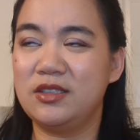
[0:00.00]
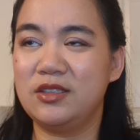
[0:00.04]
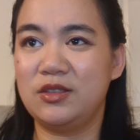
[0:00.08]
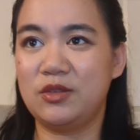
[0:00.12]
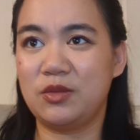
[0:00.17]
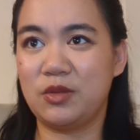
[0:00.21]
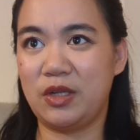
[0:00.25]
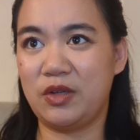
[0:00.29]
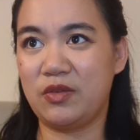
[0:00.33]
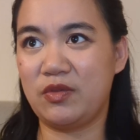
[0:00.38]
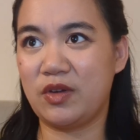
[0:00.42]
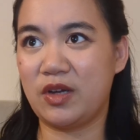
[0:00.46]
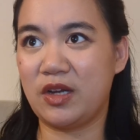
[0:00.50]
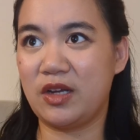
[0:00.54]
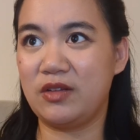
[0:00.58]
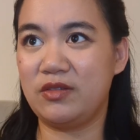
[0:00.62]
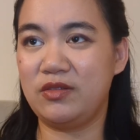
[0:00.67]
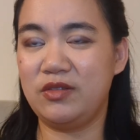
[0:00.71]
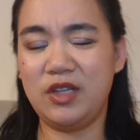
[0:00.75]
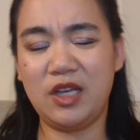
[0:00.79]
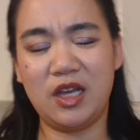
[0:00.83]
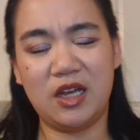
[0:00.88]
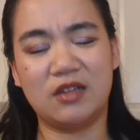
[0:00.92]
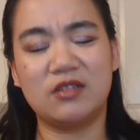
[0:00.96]
25,
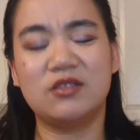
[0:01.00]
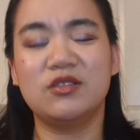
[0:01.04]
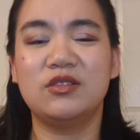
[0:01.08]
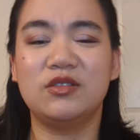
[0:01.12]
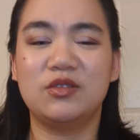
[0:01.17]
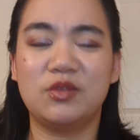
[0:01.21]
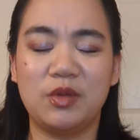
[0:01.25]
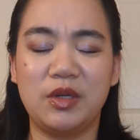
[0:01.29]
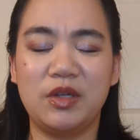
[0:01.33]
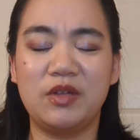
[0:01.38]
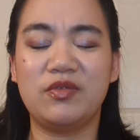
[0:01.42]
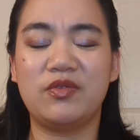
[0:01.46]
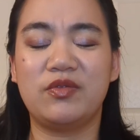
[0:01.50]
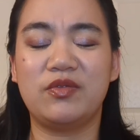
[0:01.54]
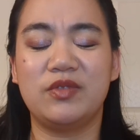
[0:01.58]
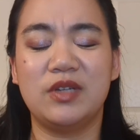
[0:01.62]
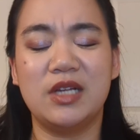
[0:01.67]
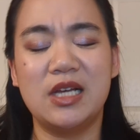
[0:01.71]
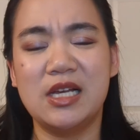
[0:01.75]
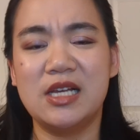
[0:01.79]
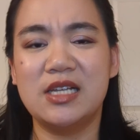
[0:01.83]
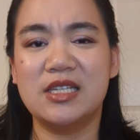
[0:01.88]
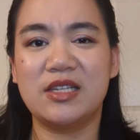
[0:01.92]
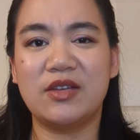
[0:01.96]
yeah, 20,
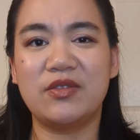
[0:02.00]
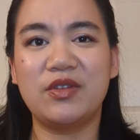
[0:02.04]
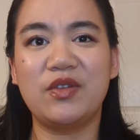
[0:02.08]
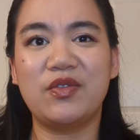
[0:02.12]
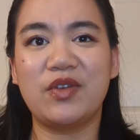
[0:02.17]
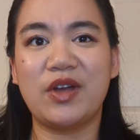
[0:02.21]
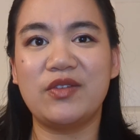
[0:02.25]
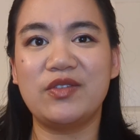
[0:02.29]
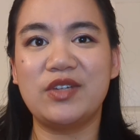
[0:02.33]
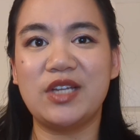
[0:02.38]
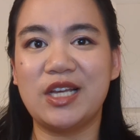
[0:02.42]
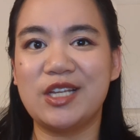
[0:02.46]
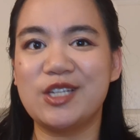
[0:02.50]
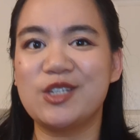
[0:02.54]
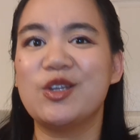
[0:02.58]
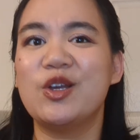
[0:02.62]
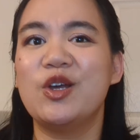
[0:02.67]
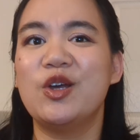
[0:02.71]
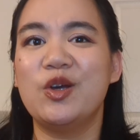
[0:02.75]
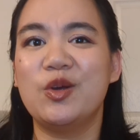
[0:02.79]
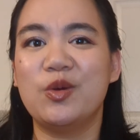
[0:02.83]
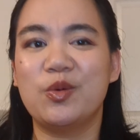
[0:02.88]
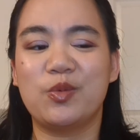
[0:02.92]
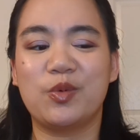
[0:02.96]
75 days
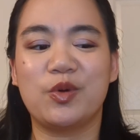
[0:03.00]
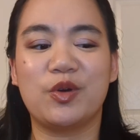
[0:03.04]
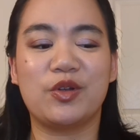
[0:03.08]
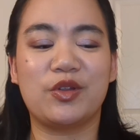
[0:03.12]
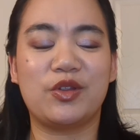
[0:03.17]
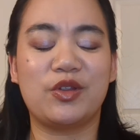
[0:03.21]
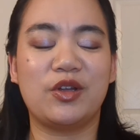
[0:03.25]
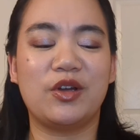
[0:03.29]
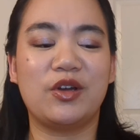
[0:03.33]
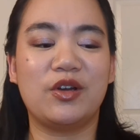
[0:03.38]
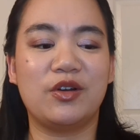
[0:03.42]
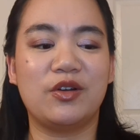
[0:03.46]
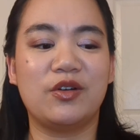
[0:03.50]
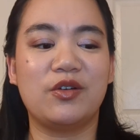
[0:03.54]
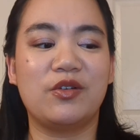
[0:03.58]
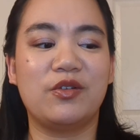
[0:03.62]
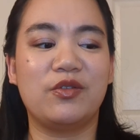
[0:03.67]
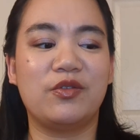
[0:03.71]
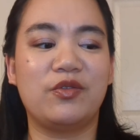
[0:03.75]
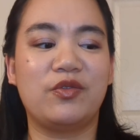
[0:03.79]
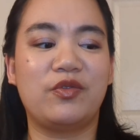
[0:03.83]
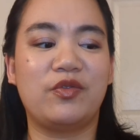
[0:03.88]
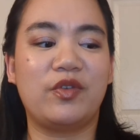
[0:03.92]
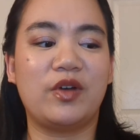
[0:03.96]
worth
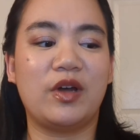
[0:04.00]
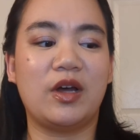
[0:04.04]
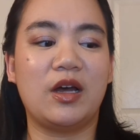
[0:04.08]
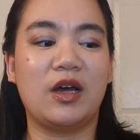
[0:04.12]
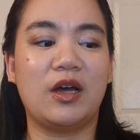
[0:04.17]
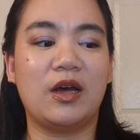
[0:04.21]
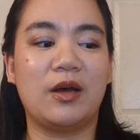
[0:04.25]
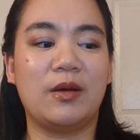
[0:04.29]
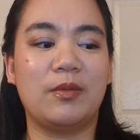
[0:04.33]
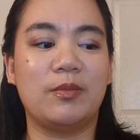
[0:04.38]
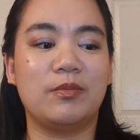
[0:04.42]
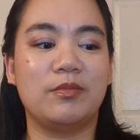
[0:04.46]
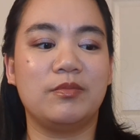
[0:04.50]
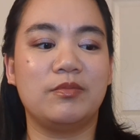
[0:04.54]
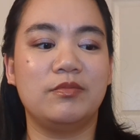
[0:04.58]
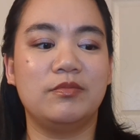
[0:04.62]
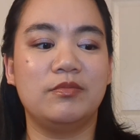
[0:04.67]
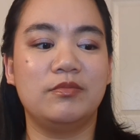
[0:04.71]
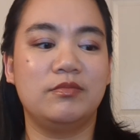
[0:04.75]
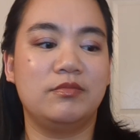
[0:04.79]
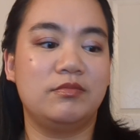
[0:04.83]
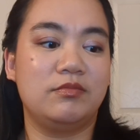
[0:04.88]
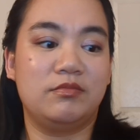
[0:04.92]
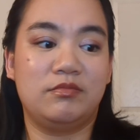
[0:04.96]
of
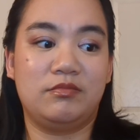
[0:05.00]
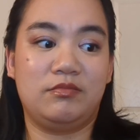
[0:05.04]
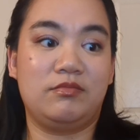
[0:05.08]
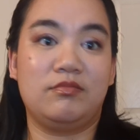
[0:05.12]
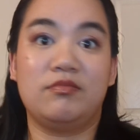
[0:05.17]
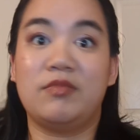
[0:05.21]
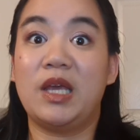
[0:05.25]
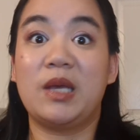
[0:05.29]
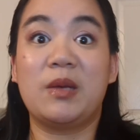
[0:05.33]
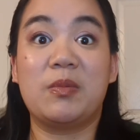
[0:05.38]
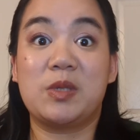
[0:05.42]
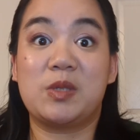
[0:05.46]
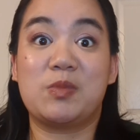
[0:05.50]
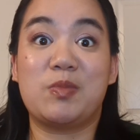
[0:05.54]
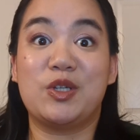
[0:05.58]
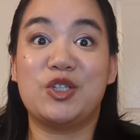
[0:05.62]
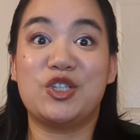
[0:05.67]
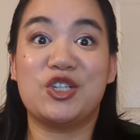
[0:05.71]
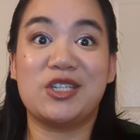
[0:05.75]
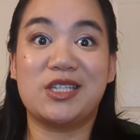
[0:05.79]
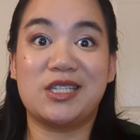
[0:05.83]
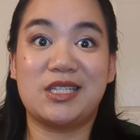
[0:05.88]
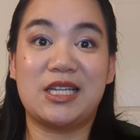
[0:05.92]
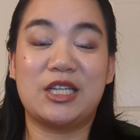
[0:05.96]
makeup
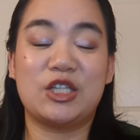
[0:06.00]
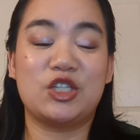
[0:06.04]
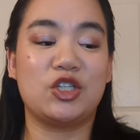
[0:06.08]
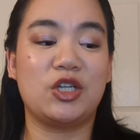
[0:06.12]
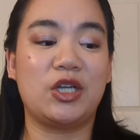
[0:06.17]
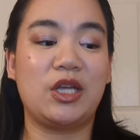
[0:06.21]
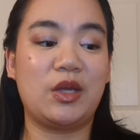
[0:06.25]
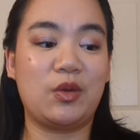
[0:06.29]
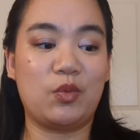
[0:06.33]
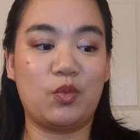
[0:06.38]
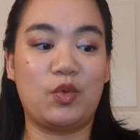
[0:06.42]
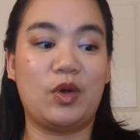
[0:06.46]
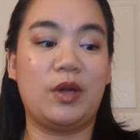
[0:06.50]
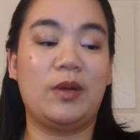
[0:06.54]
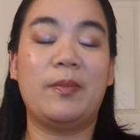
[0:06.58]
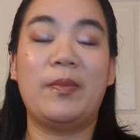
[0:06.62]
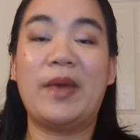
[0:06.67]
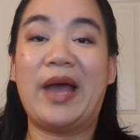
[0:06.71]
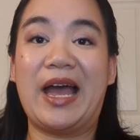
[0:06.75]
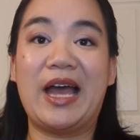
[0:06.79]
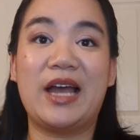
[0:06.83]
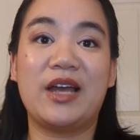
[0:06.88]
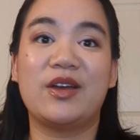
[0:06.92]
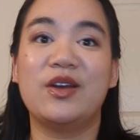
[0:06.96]
sponges essentially in one
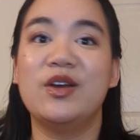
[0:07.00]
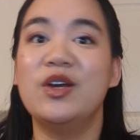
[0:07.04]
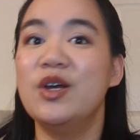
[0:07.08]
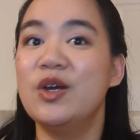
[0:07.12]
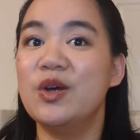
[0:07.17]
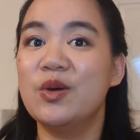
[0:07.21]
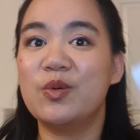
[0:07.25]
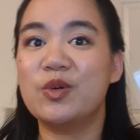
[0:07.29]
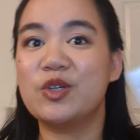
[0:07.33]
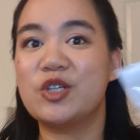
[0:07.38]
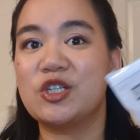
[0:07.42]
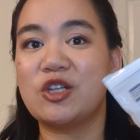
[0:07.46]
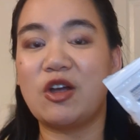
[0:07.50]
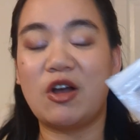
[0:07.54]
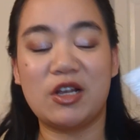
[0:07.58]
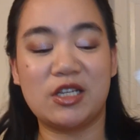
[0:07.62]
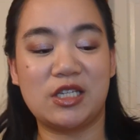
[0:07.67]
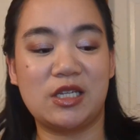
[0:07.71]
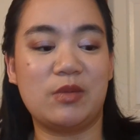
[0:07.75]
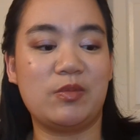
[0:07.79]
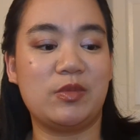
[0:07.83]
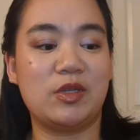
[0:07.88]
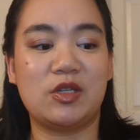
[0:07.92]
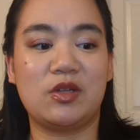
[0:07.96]
bag, which is
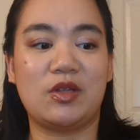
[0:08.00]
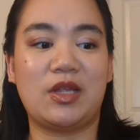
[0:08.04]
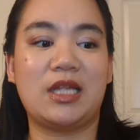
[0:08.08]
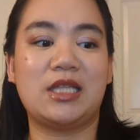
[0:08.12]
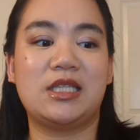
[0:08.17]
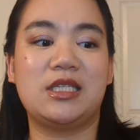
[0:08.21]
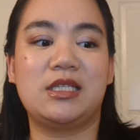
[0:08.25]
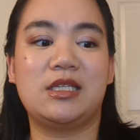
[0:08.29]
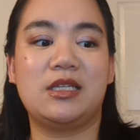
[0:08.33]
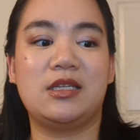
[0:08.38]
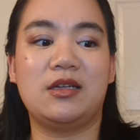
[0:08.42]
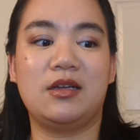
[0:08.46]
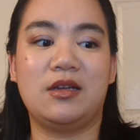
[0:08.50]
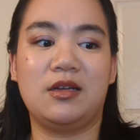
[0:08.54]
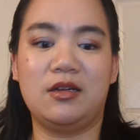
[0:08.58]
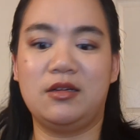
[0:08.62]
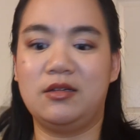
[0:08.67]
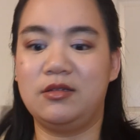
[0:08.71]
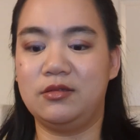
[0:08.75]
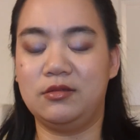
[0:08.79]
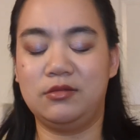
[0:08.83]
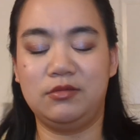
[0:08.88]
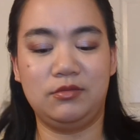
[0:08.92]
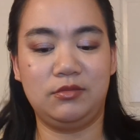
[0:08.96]
awesome. So that's,
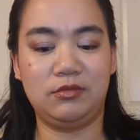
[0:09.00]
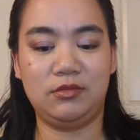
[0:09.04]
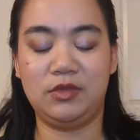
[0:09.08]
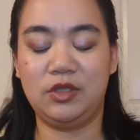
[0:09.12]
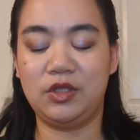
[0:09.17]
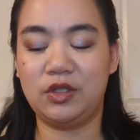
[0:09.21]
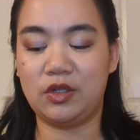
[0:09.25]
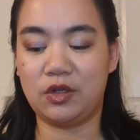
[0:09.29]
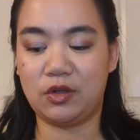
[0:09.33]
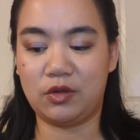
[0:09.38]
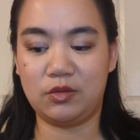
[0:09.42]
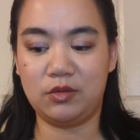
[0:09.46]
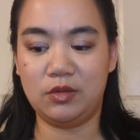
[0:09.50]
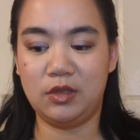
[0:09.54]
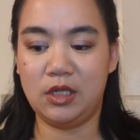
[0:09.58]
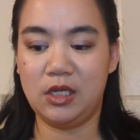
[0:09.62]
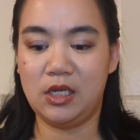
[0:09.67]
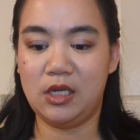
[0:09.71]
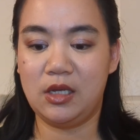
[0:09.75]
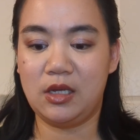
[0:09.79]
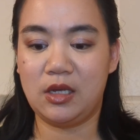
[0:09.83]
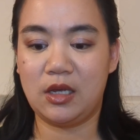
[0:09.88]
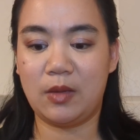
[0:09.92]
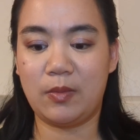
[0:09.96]

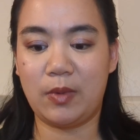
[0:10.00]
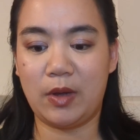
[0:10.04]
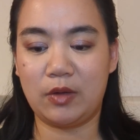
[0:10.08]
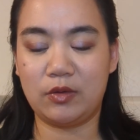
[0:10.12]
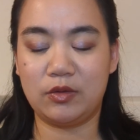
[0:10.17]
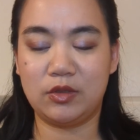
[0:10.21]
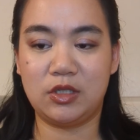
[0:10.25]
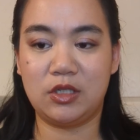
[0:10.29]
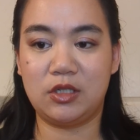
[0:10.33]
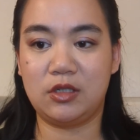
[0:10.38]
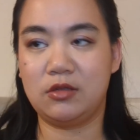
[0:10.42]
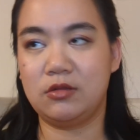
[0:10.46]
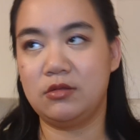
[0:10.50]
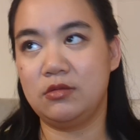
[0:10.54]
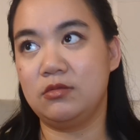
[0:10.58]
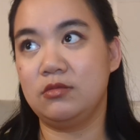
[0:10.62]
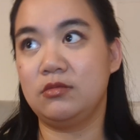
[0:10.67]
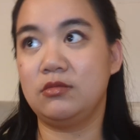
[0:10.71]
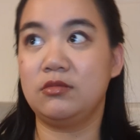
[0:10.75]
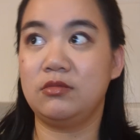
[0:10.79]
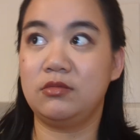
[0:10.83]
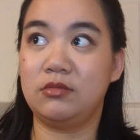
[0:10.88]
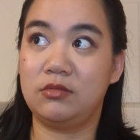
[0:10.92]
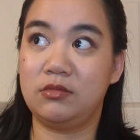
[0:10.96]
about
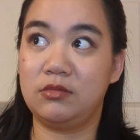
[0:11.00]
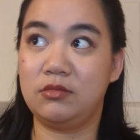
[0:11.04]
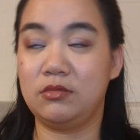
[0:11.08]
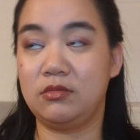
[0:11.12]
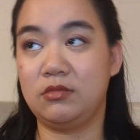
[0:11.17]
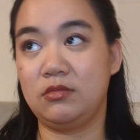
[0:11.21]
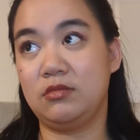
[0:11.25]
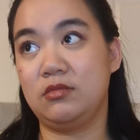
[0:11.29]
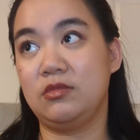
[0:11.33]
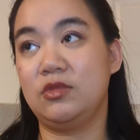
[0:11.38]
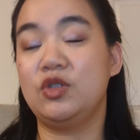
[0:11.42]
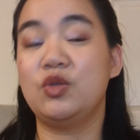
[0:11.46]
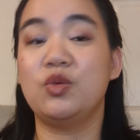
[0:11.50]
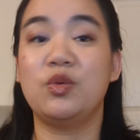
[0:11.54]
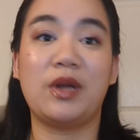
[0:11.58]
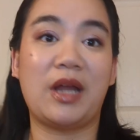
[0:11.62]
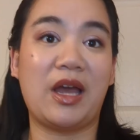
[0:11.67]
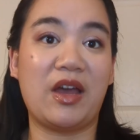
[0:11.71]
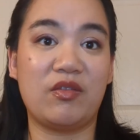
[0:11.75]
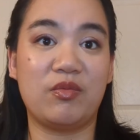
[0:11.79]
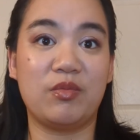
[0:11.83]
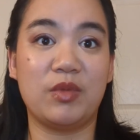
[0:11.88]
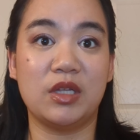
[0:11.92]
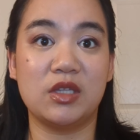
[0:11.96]

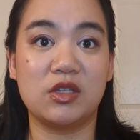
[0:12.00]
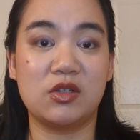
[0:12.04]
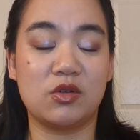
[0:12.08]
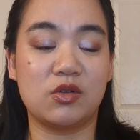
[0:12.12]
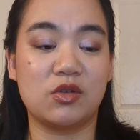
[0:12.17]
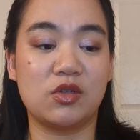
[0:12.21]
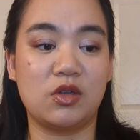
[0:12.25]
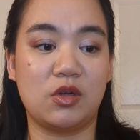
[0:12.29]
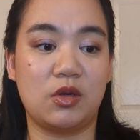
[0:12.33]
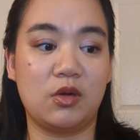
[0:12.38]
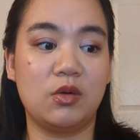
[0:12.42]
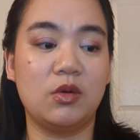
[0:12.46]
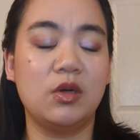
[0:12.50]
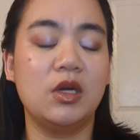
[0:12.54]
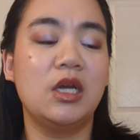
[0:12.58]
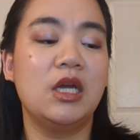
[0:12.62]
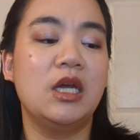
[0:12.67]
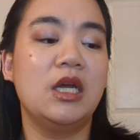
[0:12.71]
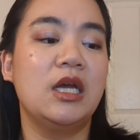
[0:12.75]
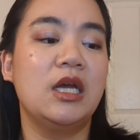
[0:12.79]
2.5 months or so.